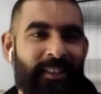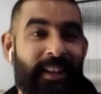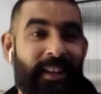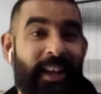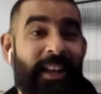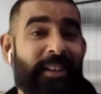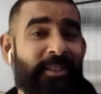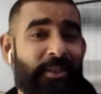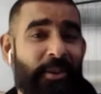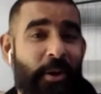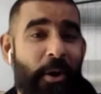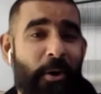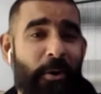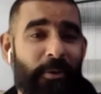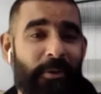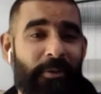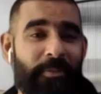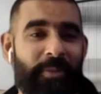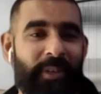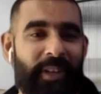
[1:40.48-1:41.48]
And it's
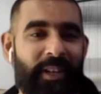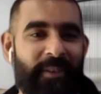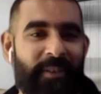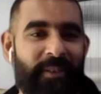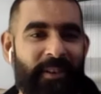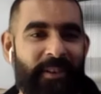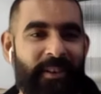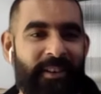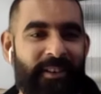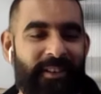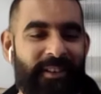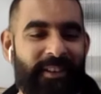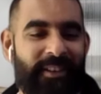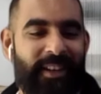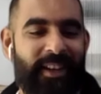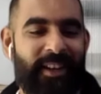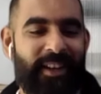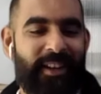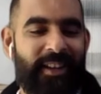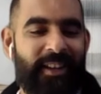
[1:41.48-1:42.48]
cold, believe it or not.
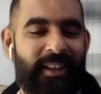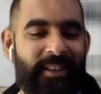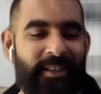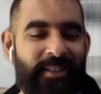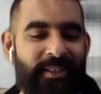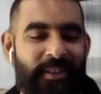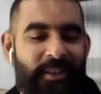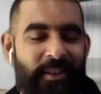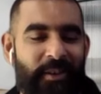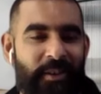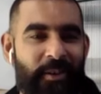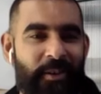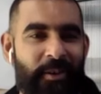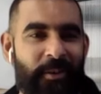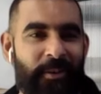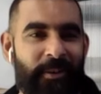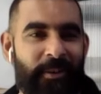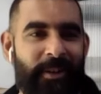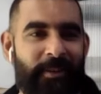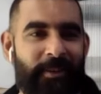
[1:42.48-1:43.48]
It is
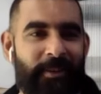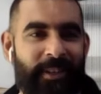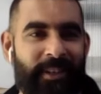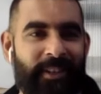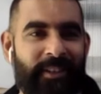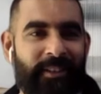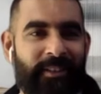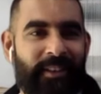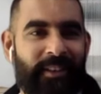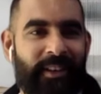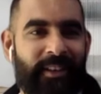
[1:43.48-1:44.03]
cold out here.